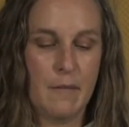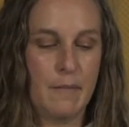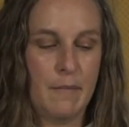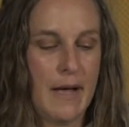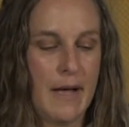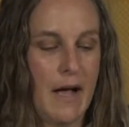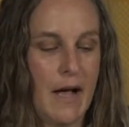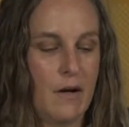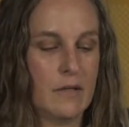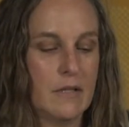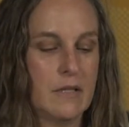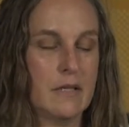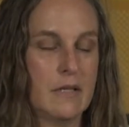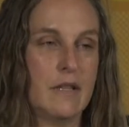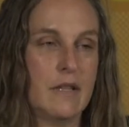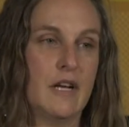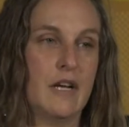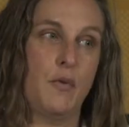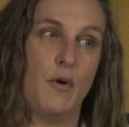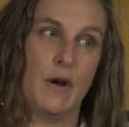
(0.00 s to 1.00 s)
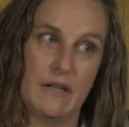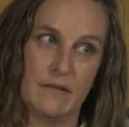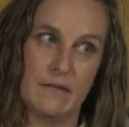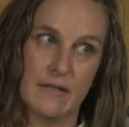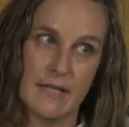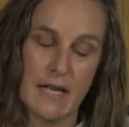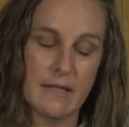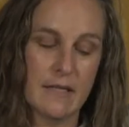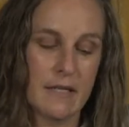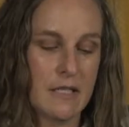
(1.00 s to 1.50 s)
about the point of
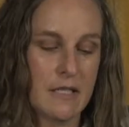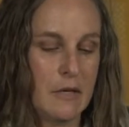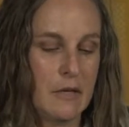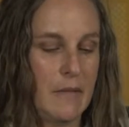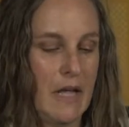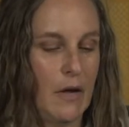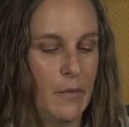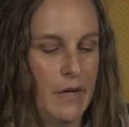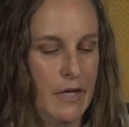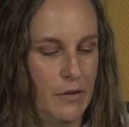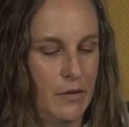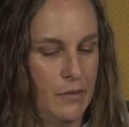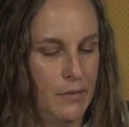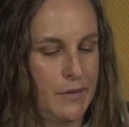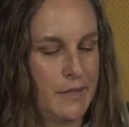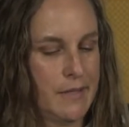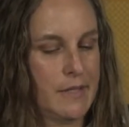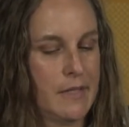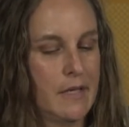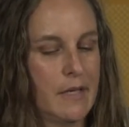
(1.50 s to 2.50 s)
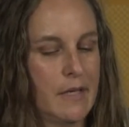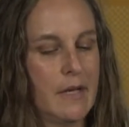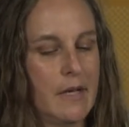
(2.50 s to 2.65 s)
sale system that we use.